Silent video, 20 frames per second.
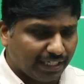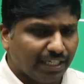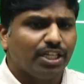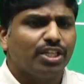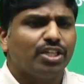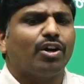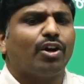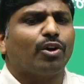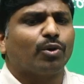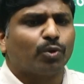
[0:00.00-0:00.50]
a
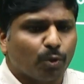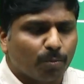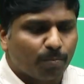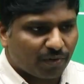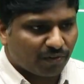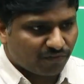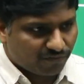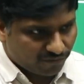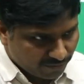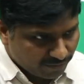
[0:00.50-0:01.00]
group
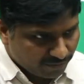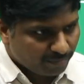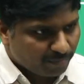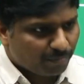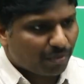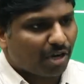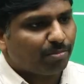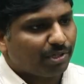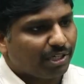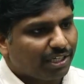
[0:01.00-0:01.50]
of
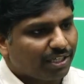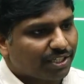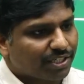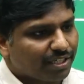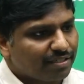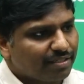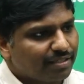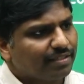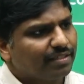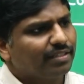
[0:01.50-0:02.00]
populations
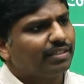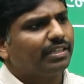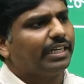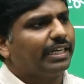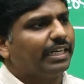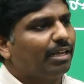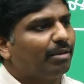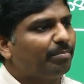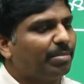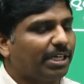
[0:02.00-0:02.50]
in a
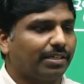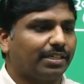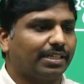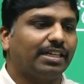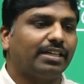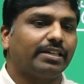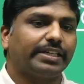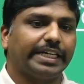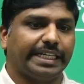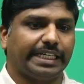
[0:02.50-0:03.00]
particular
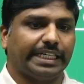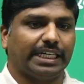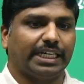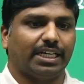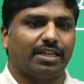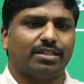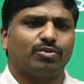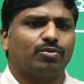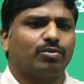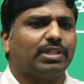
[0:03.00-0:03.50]
area.
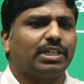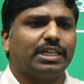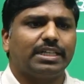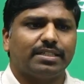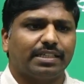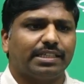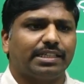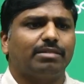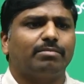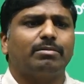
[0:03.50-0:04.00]
So that is
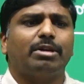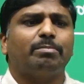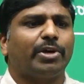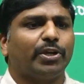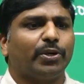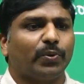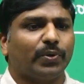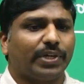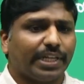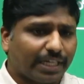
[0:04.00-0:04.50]
nothing but
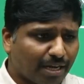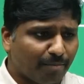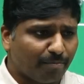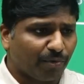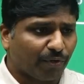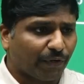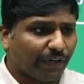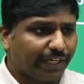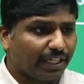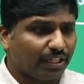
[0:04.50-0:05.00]
biotic
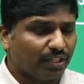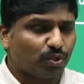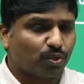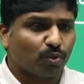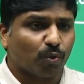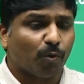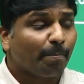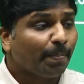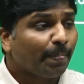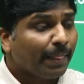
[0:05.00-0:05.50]
community. So
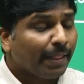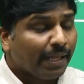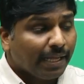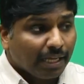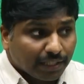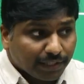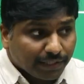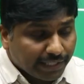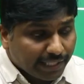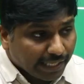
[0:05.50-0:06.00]

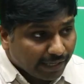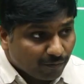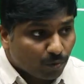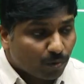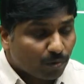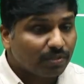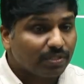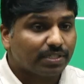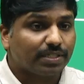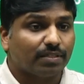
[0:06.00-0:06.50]
they won't
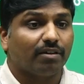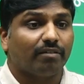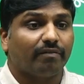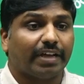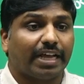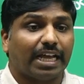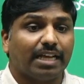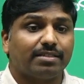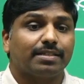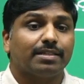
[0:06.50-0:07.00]
serve
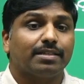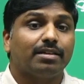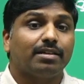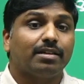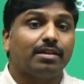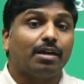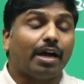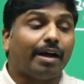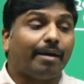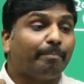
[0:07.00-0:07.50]
as
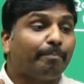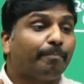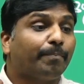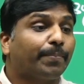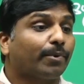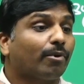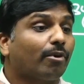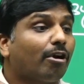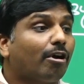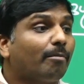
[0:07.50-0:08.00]
a
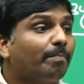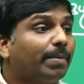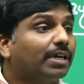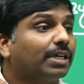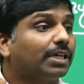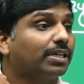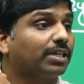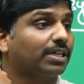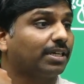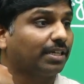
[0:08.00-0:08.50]
proper
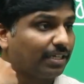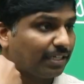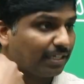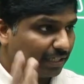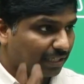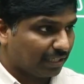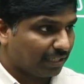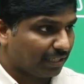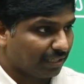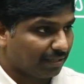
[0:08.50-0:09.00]

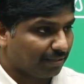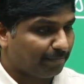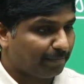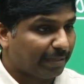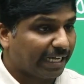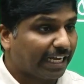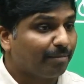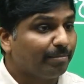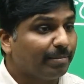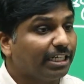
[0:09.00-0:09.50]

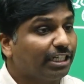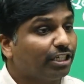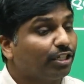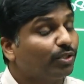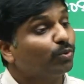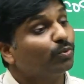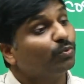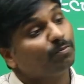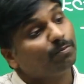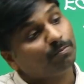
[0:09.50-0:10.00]
parameter to
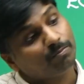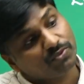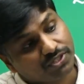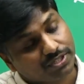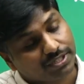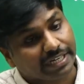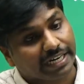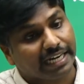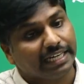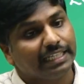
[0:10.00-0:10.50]

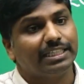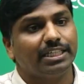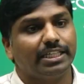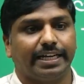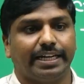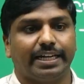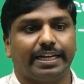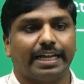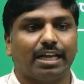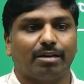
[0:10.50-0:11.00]
study the
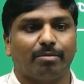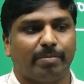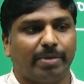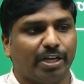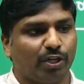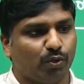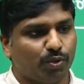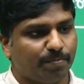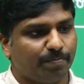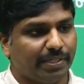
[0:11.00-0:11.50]
entire
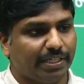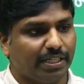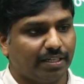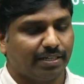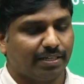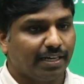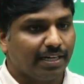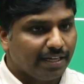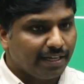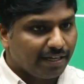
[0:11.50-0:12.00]
biosphere.
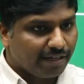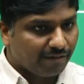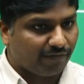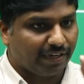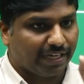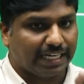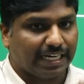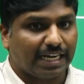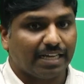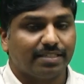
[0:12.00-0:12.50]

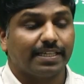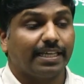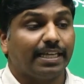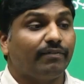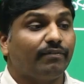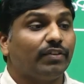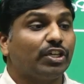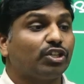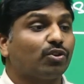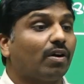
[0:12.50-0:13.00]
Whereas if we
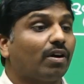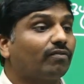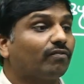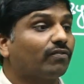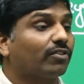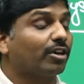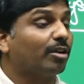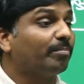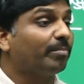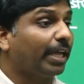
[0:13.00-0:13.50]
talk
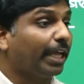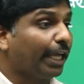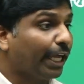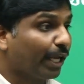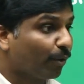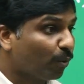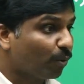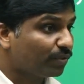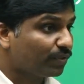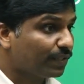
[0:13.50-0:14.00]
from
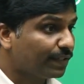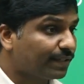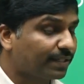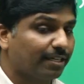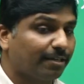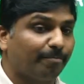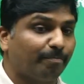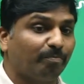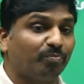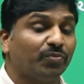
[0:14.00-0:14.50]
ecosystem,
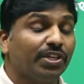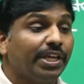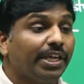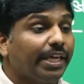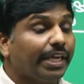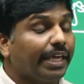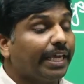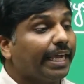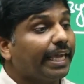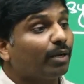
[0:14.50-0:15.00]

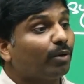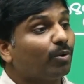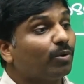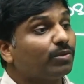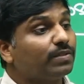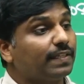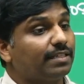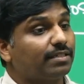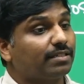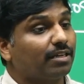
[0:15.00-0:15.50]

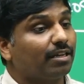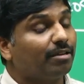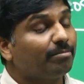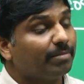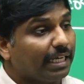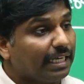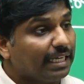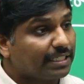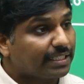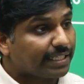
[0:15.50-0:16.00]
ecosystem
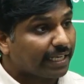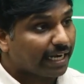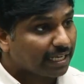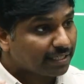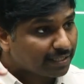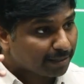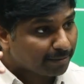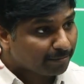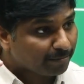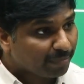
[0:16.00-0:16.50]
is an
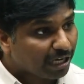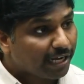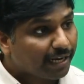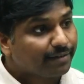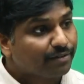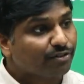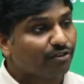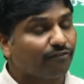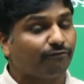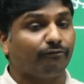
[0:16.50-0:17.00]
assemblage of
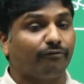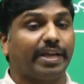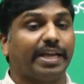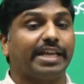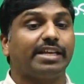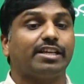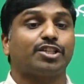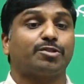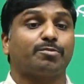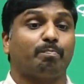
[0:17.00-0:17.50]
various
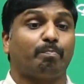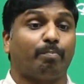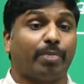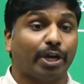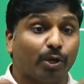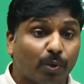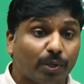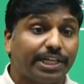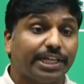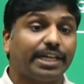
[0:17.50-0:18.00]

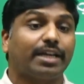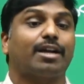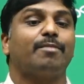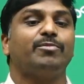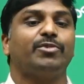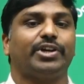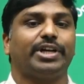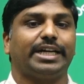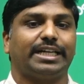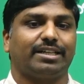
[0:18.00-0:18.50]
biotic
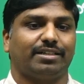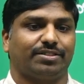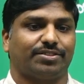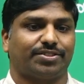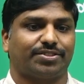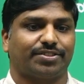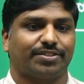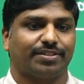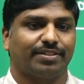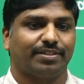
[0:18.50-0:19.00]
communities.
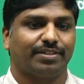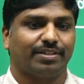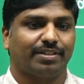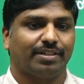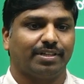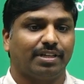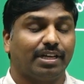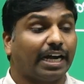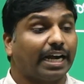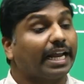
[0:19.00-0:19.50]

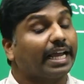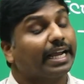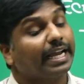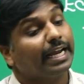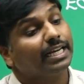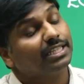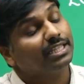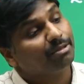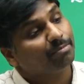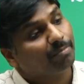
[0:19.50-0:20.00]
And again, the
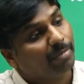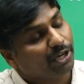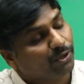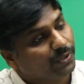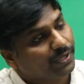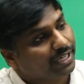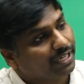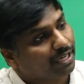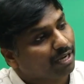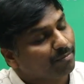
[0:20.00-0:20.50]
biotic
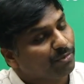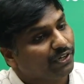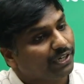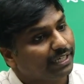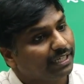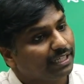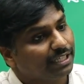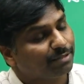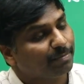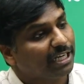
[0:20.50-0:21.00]
communities
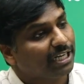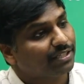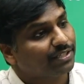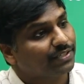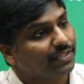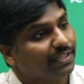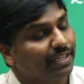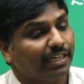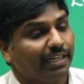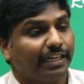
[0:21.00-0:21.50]
means
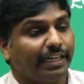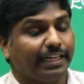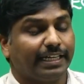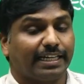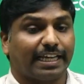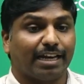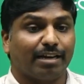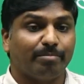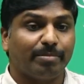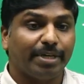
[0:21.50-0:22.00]
it can
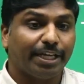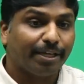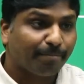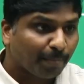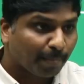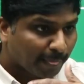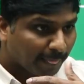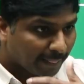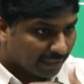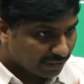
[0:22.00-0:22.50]
be
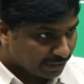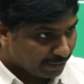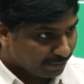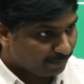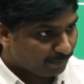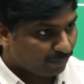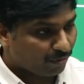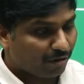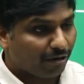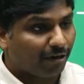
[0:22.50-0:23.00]
the
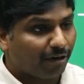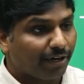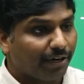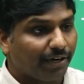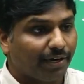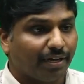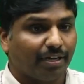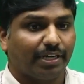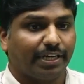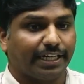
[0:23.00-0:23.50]
pond,
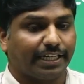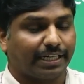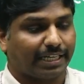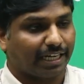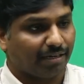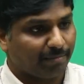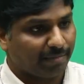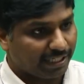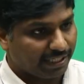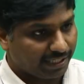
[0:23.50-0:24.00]
it can
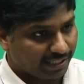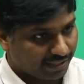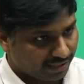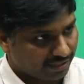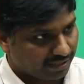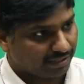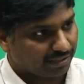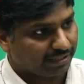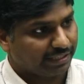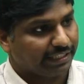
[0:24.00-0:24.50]
be
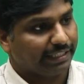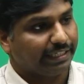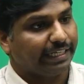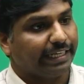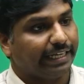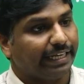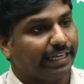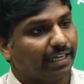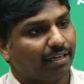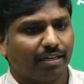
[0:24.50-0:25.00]
the
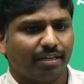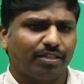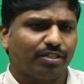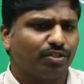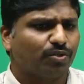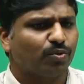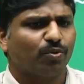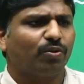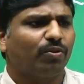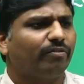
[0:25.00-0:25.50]
lake.
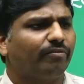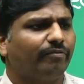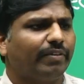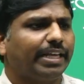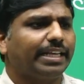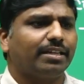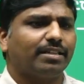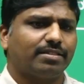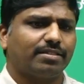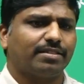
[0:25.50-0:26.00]
So
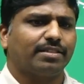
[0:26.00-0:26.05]
various